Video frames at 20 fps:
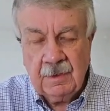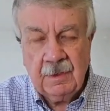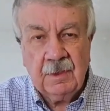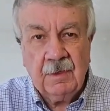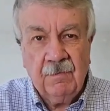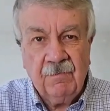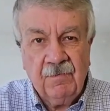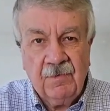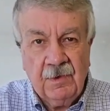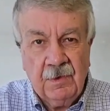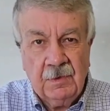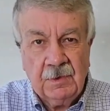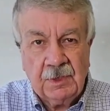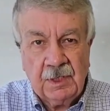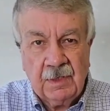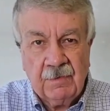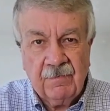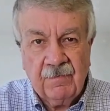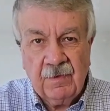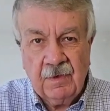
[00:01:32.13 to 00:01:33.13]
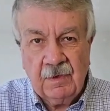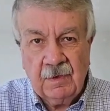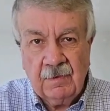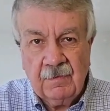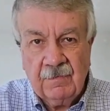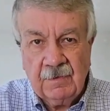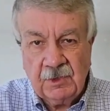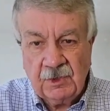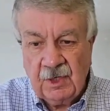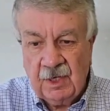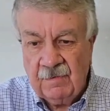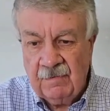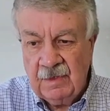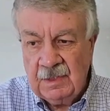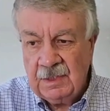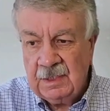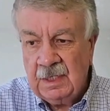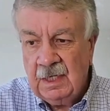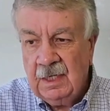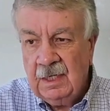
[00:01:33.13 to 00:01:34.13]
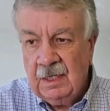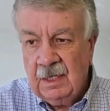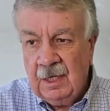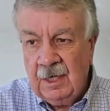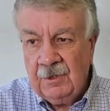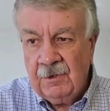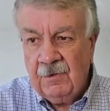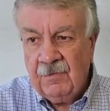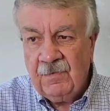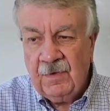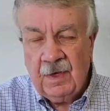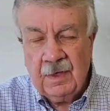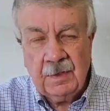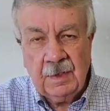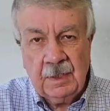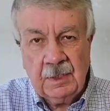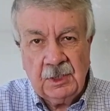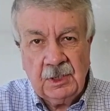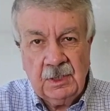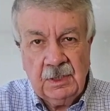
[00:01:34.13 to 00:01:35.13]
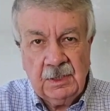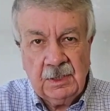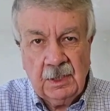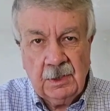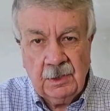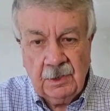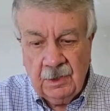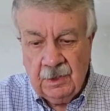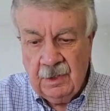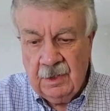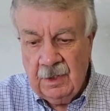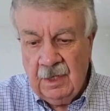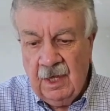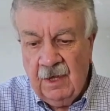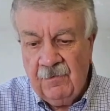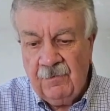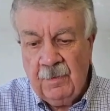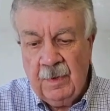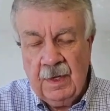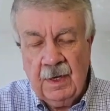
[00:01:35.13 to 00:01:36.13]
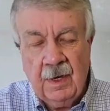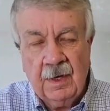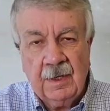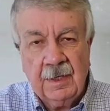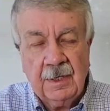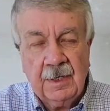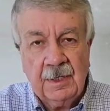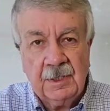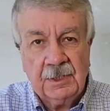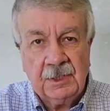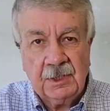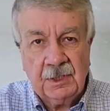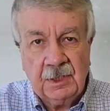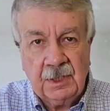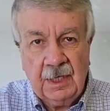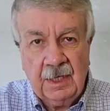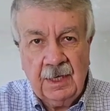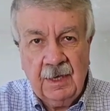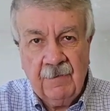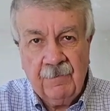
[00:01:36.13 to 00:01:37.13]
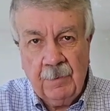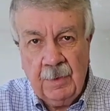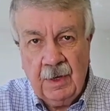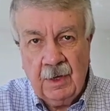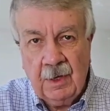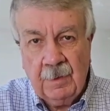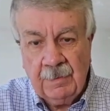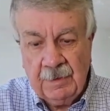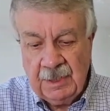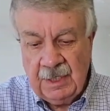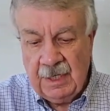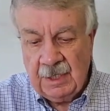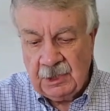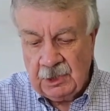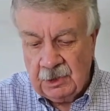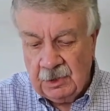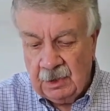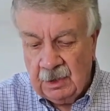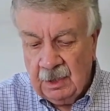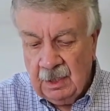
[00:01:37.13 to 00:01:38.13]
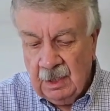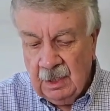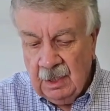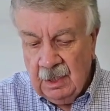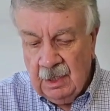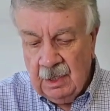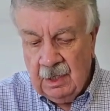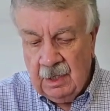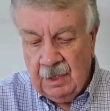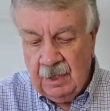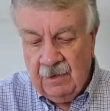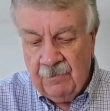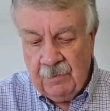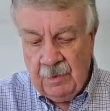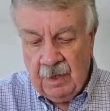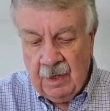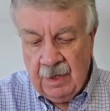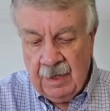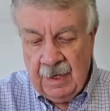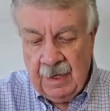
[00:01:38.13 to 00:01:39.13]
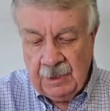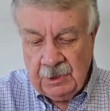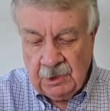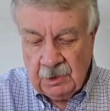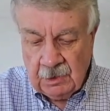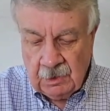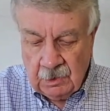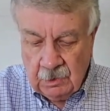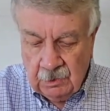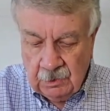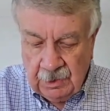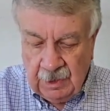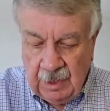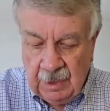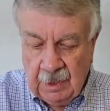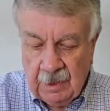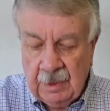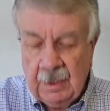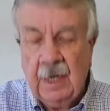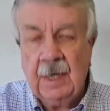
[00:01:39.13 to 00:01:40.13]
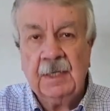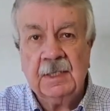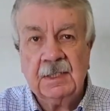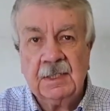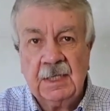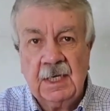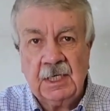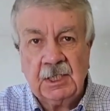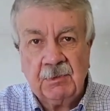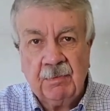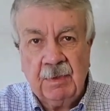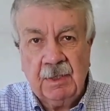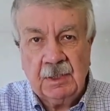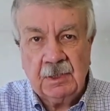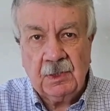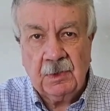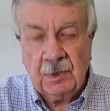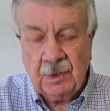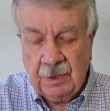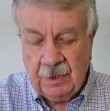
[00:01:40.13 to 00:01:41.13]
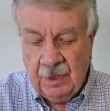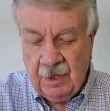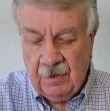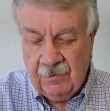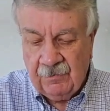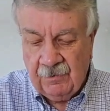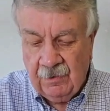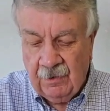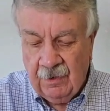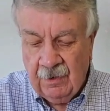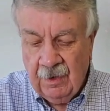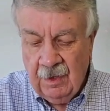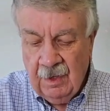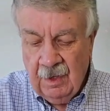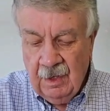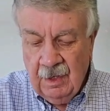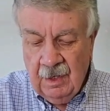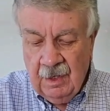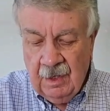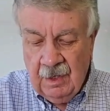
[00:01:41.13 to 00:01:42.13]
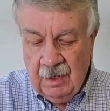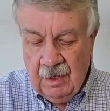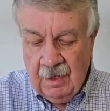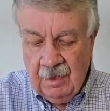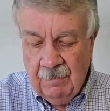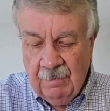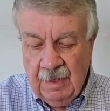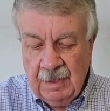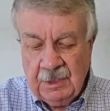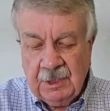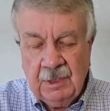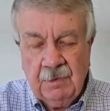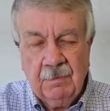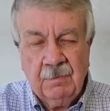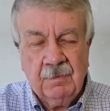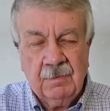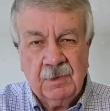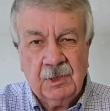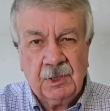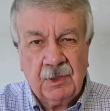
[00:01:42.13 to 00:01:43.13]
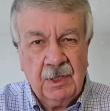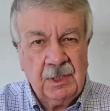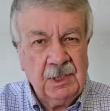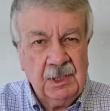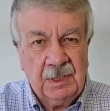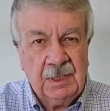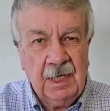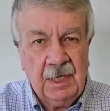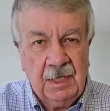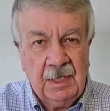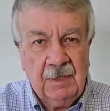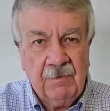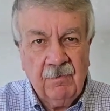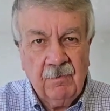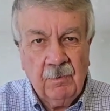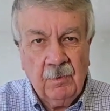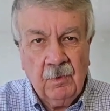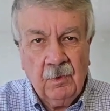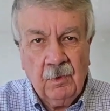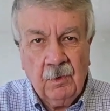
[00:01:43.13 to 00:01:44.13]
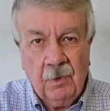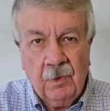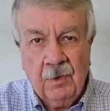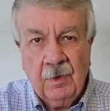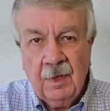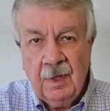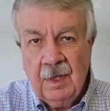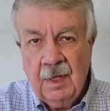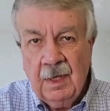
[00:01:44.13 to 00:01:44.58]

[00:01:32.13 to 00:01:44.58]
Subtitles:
confusing for Travis. And the fact that she's under FBI custody, FBI protection, an FBI agent called Ellen Saxby is looking after her, makes him scratch his head even more.